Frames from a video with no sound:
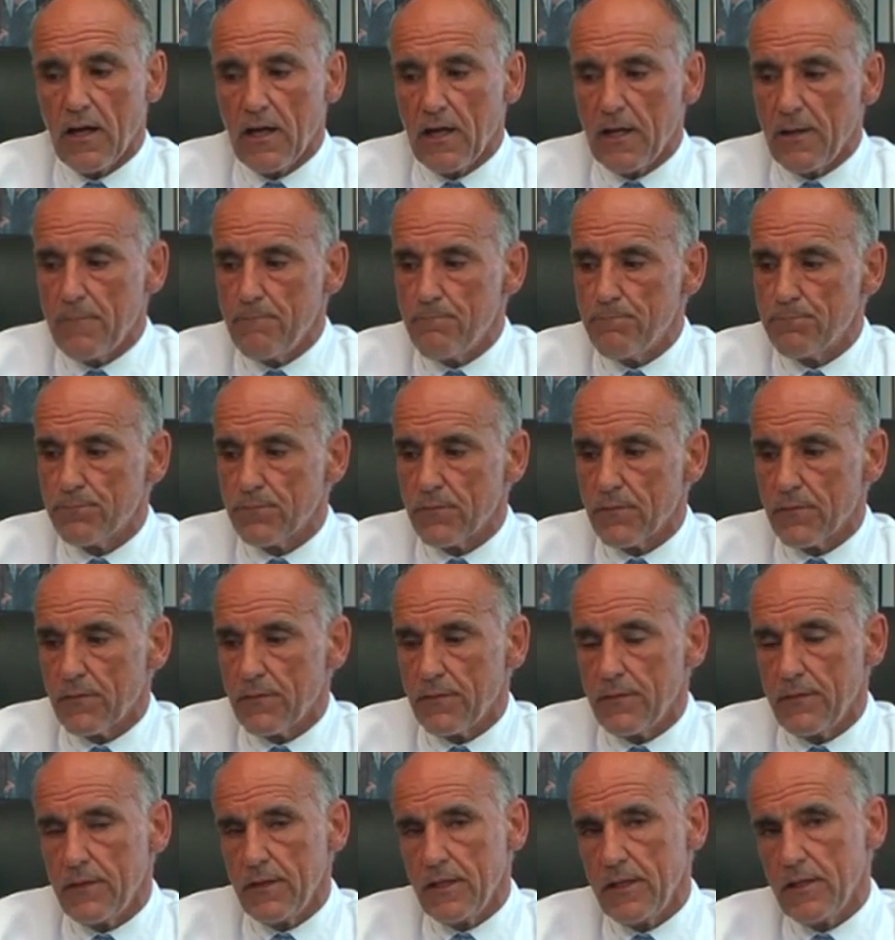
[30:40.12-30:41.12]

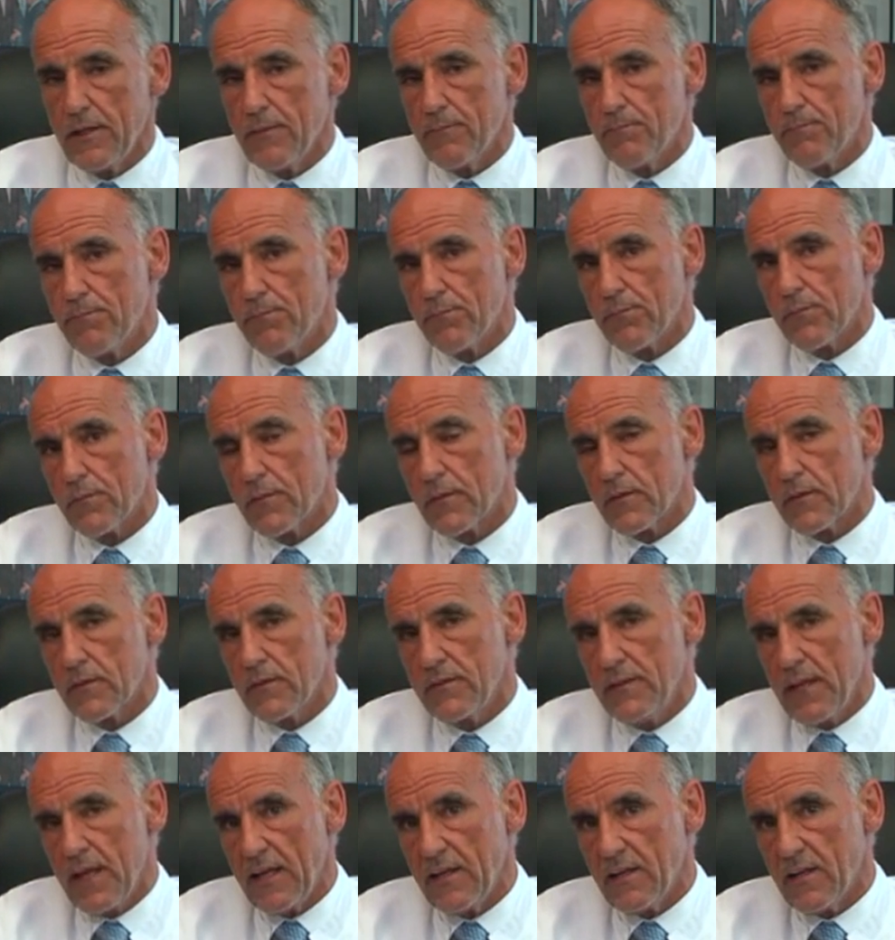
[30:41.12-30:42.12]
The
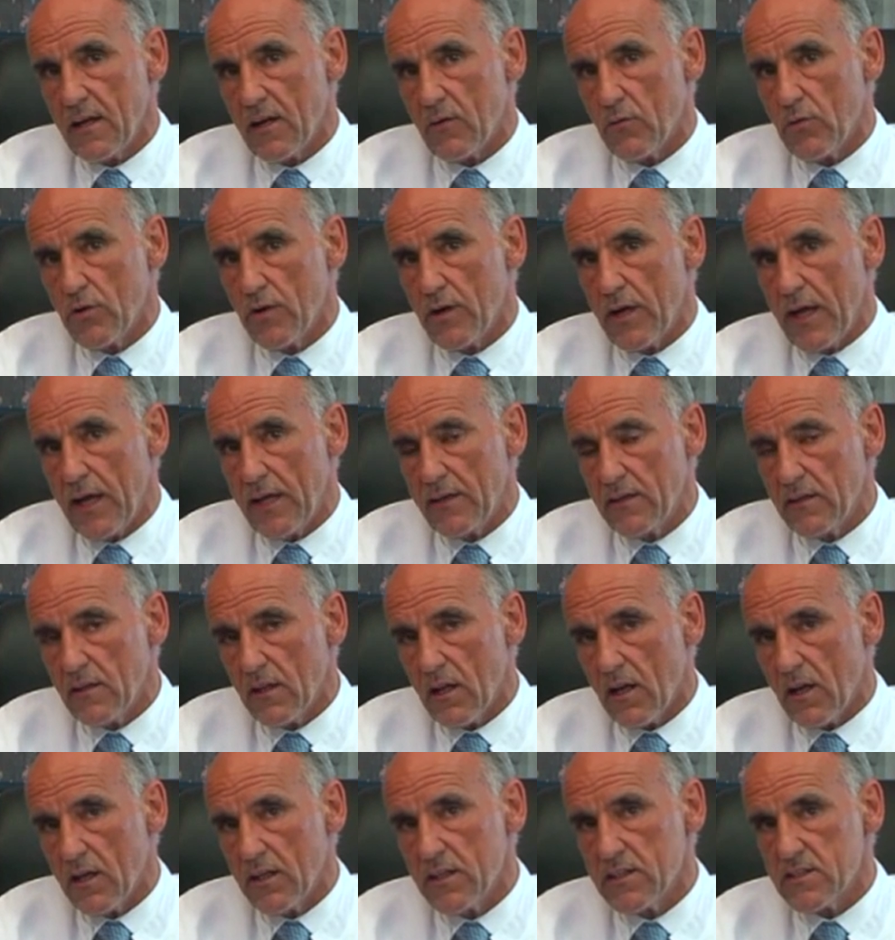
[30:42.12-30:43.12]
data were
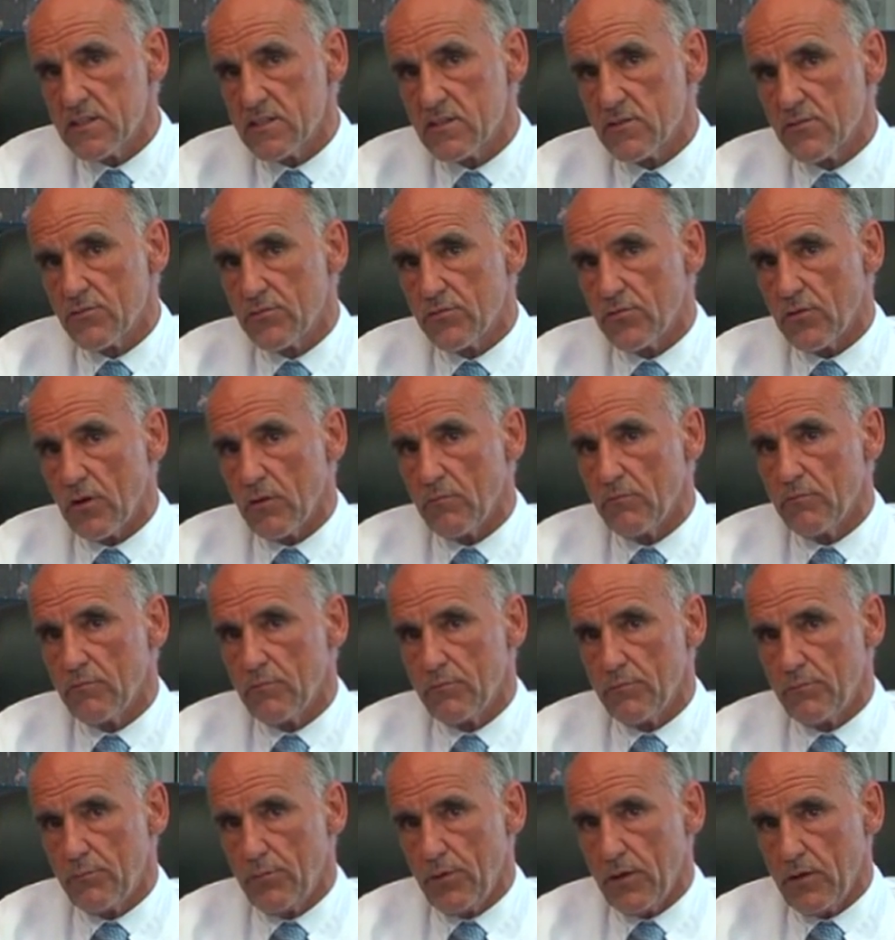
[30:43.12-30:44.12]
analyzed
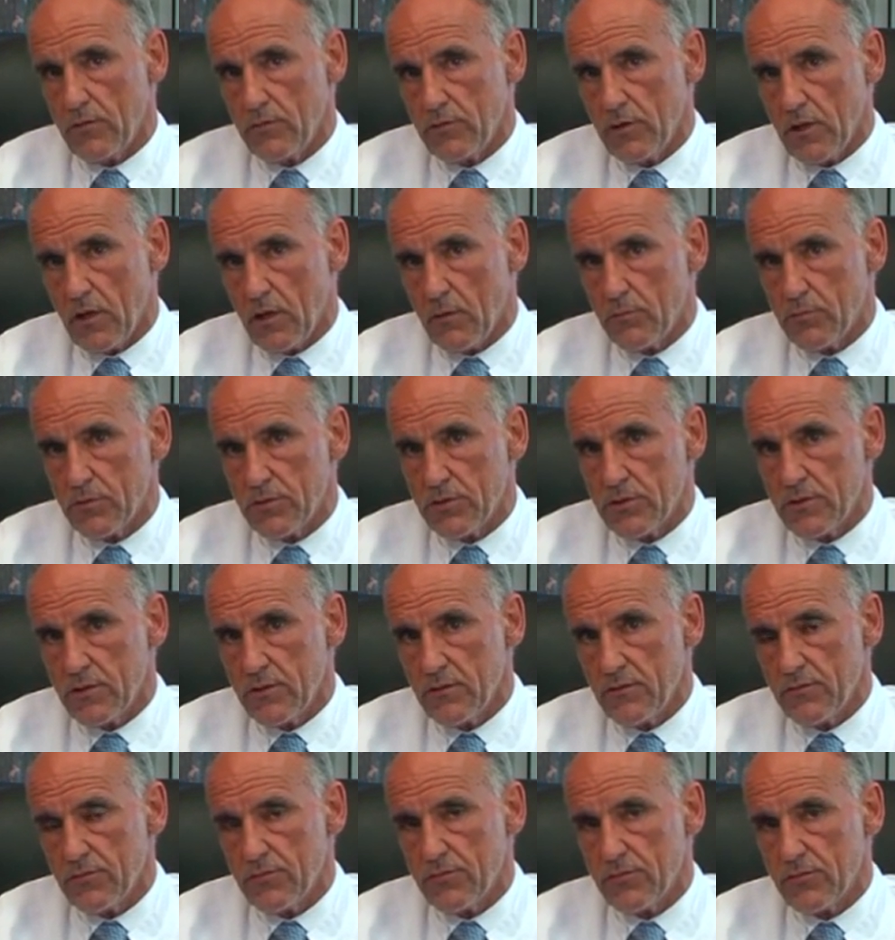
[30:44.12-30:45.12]
from
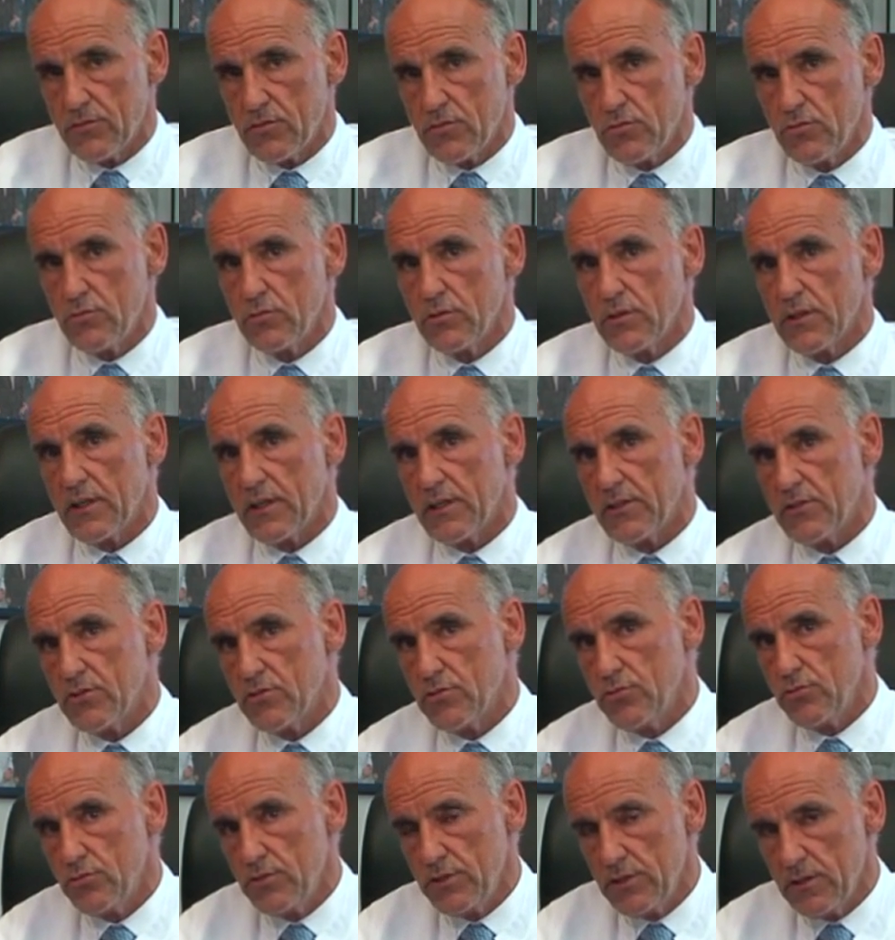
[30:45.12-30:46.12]
perioperative to a
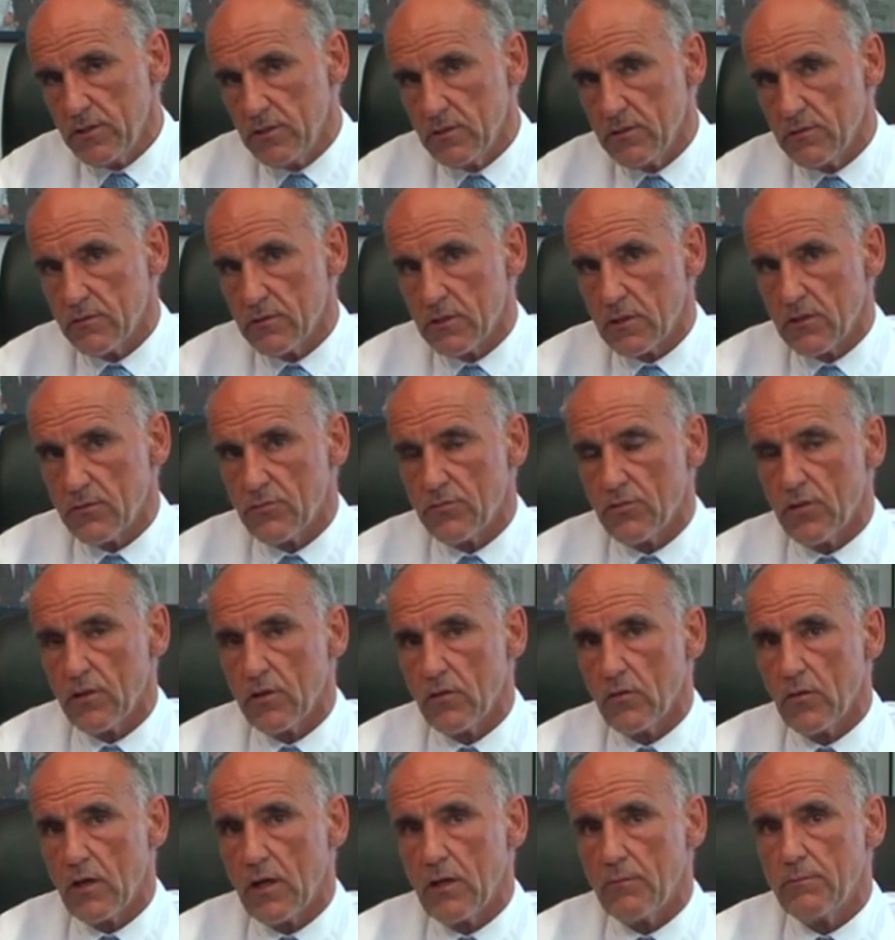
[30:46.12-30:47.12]
2-year
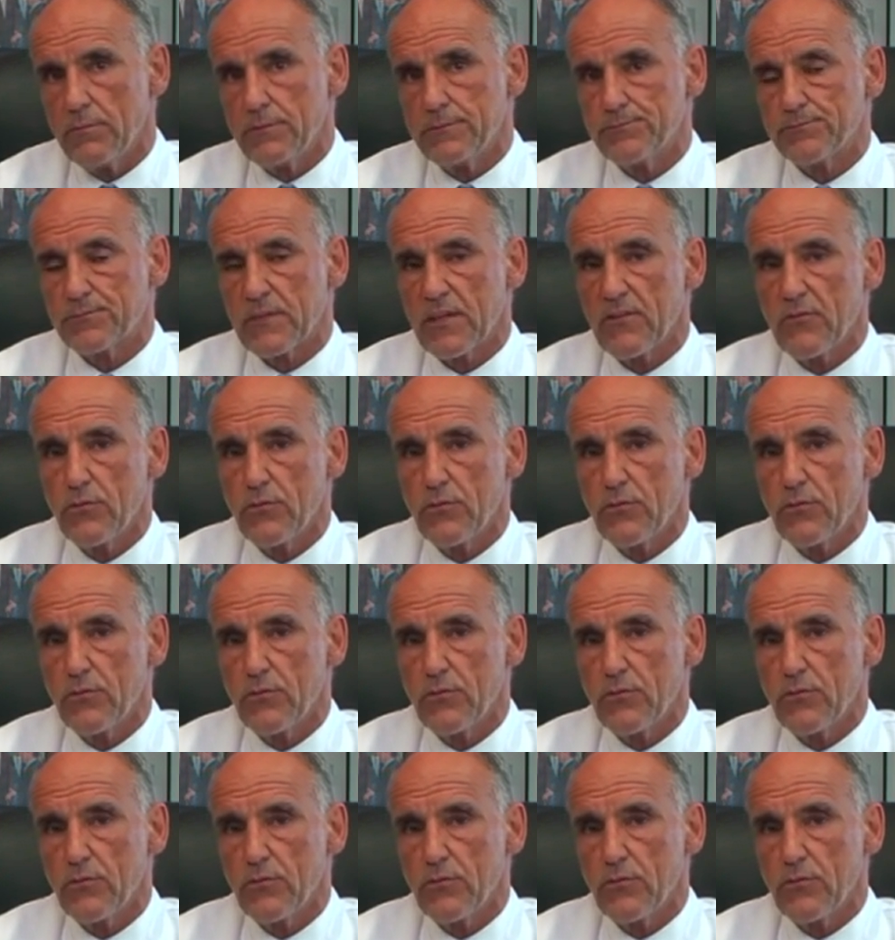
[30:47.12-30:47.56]
follow-up.